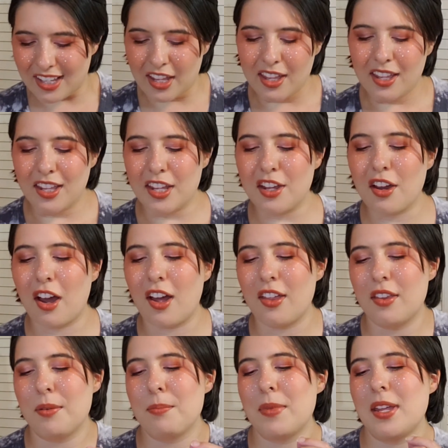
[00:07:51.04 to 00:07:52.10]
He
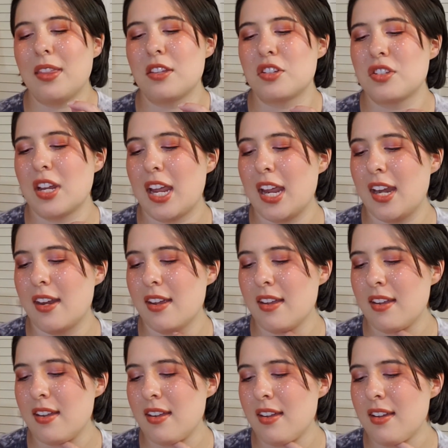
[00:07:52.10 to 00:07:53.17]
got me the shade
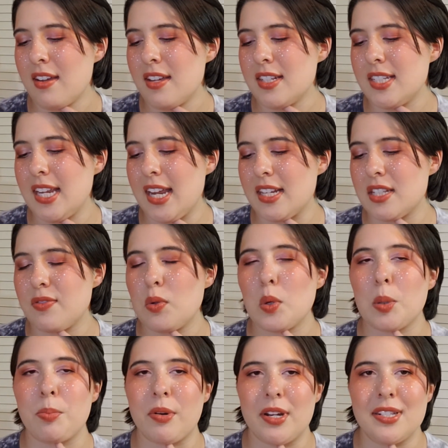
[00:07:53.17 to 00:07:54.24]
Dance Floor
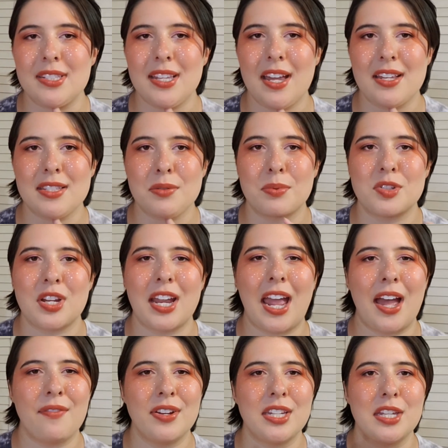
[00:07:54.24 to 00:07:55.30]
Princess, which I
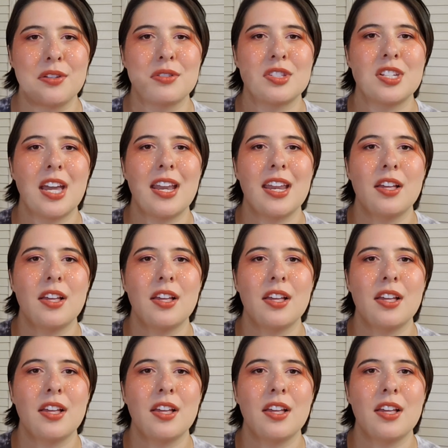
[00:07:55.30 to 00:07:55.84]
haven't used yet.